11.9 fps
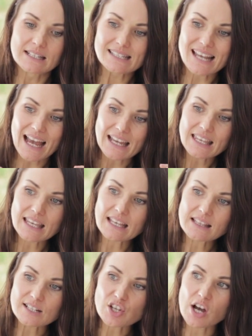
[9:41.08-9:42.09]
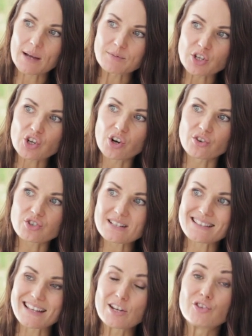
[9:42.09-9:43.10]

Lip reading: taking the time to consciously